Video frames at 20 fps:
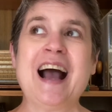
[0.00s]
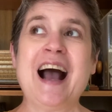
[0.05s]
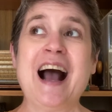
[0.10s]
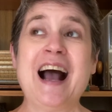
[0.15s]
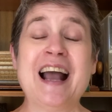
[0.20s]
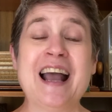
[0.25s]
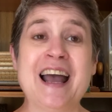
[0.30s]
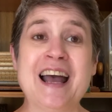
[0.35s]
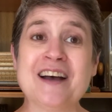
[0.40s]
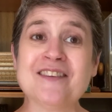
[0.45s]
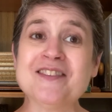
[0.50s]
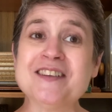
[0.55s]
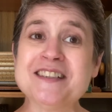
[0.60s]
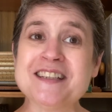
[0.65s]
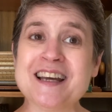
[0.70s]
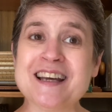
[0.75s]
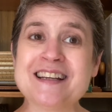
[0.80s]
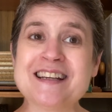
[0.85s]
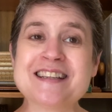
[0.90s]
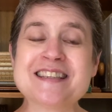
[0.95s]
I have a
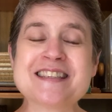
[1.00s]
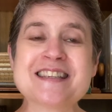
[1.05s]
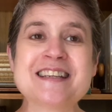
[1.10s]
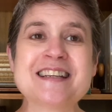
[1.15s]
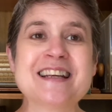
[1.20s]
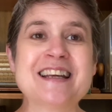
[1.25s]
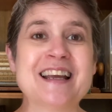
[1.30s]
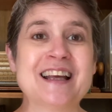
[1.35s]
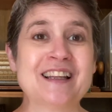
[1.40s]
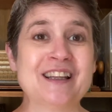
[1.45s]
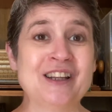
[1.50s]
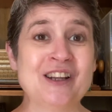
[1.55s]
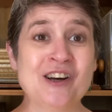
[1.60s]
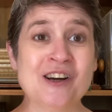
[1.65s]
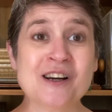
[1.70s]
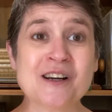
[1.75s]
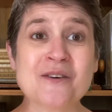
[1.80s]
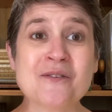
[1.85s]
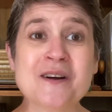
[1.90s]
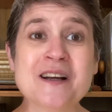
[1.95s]
tendency to get
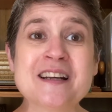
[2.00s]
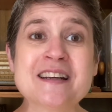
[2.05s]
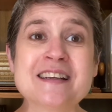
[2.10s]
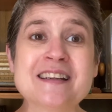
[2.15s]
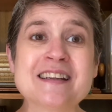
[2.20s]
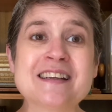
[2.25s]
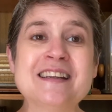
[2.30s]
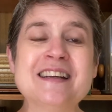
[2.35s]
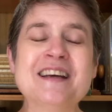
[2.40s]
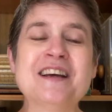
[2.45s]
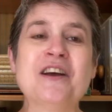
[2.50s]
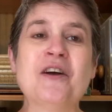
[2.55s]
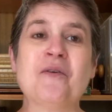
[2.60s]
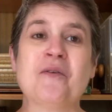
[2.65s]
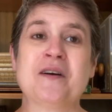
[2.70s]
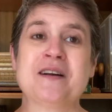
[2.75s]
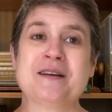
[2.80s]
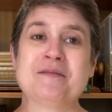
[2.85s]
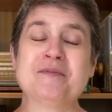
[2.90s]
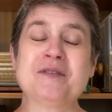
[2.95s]
long-winded
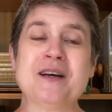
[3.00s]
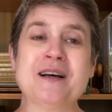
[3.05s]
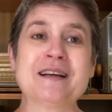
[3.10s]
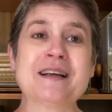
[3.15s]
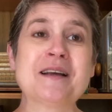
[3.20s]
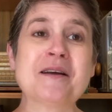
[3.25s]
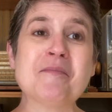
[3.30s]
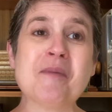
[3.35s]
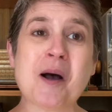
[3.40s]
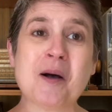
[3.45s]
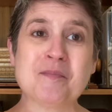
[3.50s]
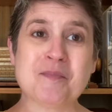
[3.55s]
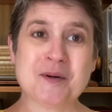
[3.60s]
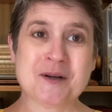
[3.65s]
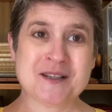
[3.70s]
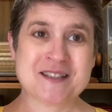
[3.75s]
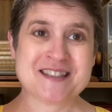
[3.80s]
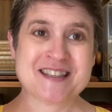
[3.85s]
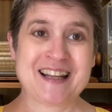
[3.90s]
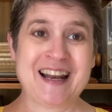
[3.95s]
when I'm talking about
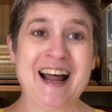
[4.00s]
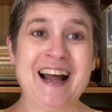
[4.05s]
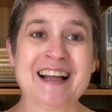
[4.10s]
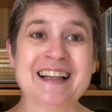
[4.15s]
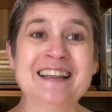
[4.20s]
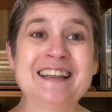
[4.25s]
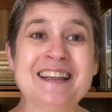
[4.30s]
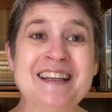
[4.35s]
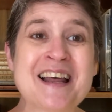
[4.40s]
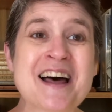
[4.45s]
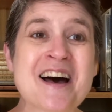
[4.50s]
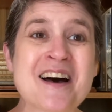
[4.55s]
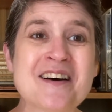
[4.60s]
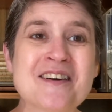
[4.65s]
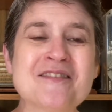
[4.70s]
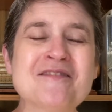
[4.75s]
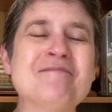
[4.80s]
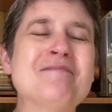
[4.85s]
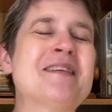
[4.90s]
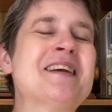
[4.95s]
books that I
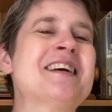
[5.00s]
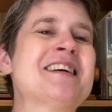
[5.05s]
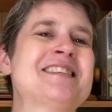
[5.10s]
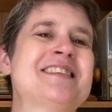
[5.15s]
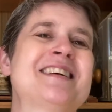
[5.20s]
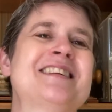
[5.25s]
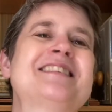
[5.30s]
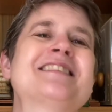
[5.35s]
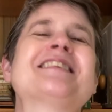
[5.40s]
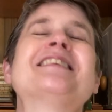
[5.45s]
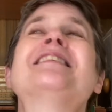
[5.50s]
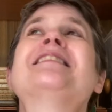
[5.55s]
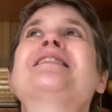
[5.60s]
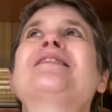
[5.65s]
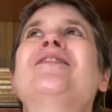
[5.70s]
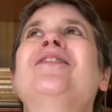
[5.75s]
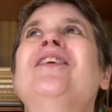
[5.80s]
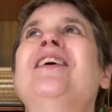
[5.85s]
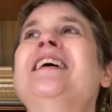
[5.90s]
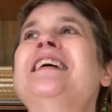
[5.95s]
love because I just
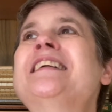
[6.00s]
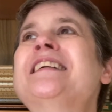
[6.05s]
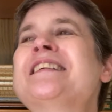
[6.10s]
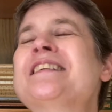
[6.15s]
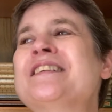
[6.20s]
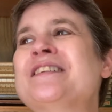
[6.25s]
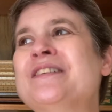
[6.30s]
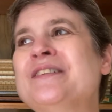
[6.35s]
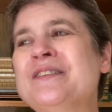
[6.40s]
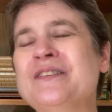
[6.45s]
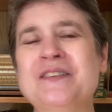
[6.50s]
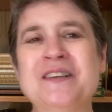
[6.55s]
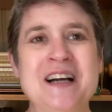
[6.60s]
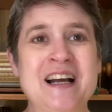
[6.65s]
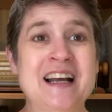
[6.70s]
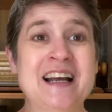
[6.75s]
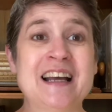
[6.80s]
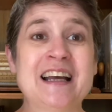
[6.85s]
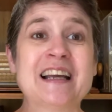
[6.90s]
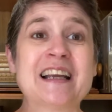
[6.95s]
want to
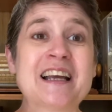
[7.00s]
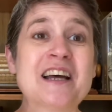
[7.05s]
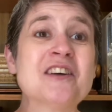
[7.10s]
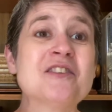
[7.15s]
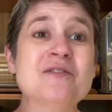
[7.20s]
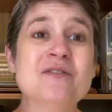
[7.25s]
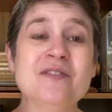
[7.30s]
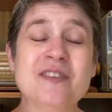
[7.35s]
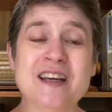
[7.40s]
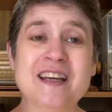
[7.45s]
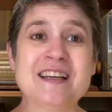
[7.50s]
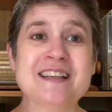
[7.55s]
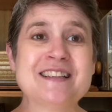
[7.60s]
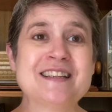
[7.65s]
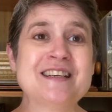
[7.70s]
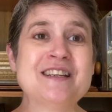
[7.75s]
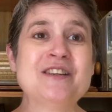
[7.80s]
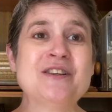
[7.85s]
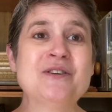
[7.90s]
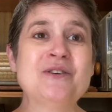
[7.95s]
convey to
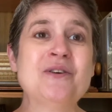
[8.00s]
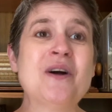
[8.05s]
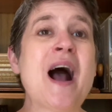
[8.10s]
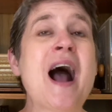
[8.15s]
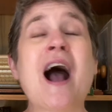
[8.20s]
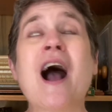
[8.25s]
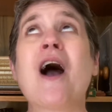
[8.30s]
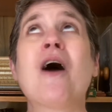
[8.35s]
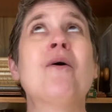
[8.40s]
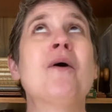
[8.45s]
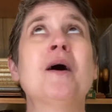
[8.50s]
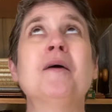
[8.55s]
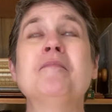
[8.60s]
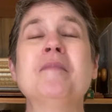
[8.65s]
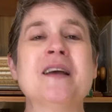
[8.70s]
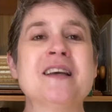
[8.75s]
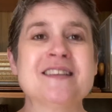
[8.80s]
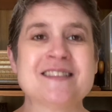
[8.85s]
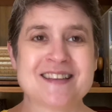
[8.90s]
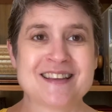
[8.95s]
you how
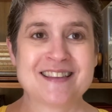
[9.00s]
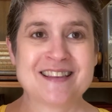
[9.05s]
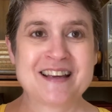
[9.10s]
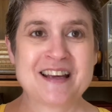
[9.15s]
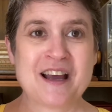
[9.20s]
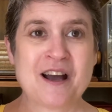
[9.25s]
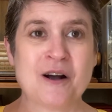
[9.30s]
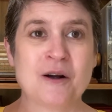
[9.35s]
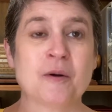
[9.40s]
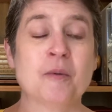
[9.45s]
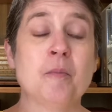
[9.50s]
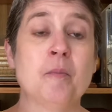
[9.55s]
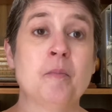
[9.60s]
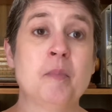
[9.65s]
amazing they are.